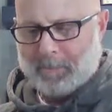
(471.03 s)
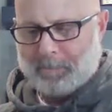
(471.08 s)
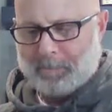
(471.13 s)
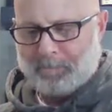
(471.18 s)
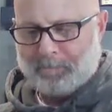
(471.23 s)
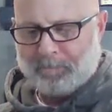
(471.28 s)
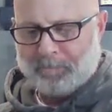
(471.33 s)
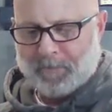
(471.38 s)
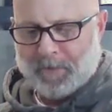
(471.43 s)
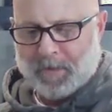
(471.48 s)

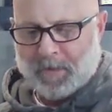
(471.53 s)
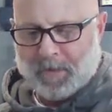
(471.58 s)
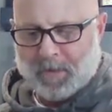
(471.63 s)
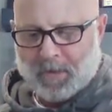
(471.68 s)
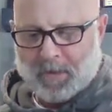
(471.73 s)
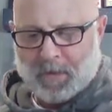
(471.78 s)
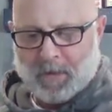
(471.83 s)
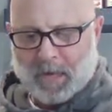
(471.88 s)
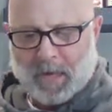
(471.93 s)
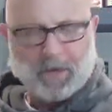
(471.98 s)

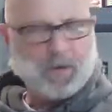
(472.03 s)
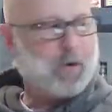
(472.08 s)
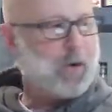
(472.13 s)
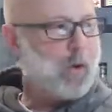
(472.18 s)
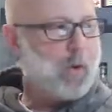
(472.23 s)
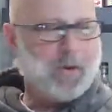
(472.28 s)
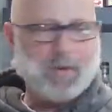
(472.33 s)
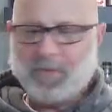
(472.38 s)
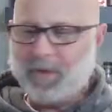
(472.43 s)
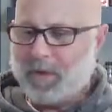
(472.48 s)
Um,
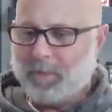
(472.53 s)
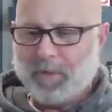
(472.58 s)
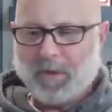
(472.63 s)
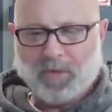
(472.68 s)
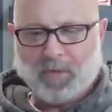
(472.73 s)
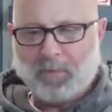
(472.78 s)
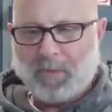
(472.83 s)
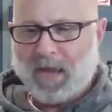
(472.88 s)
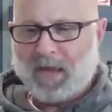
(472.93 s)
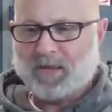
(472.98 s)
I don't know
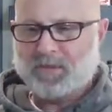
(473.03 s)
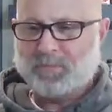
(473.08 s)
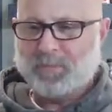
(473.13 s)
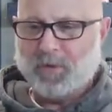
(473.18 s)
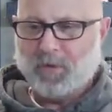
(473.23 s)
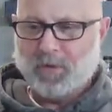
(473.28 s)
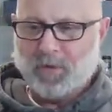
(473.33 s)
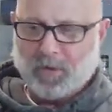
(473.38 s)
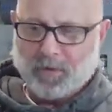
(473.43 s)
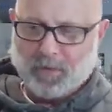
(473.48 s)
anything about the
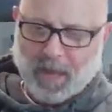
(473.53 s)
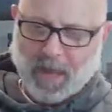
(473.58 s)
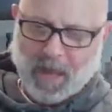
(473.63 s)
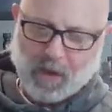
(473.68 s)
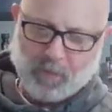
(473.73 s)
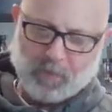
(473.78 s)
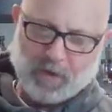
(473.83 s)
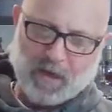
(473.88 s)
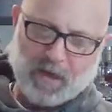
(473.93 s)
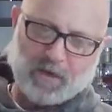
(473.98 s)
mash bill
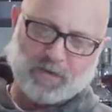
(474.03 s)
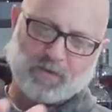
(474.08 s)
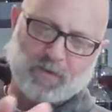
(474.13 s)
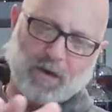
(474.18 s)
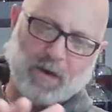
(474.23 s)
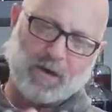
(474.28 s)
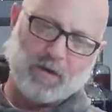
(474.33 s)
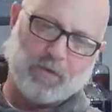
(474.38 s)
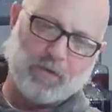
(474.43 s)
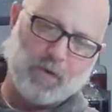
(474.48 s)
on the
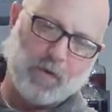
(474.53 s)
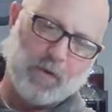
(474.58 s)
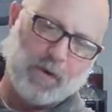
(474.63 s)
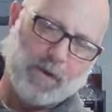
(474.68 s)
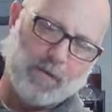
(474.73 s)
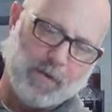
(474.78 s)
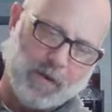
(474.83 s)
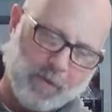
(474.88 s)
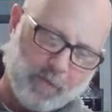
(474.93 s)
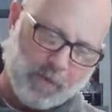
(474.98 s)
haberdasher. I
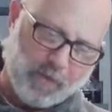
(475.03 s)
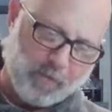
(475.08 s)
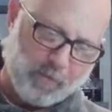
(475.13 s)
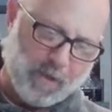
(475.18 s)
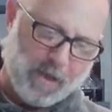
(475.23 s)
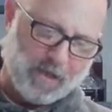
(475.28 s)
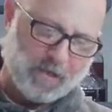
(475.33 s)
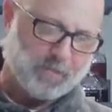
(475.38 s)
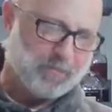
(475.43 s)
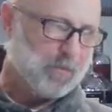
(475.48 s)
don't know
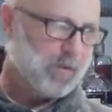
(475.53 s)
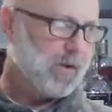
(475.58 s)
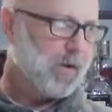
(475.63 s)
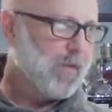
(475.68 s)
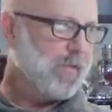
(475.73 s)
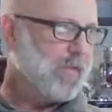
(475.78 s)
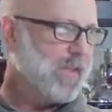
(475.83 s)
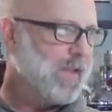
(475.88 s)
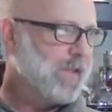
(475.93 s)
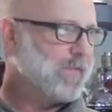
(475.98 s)
anything about the
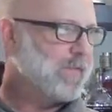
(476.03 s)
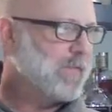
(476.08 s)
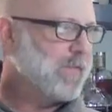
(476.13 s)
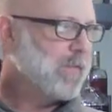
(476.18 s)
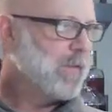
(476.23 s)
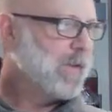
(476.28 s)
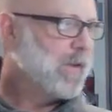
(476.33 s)
mash bill on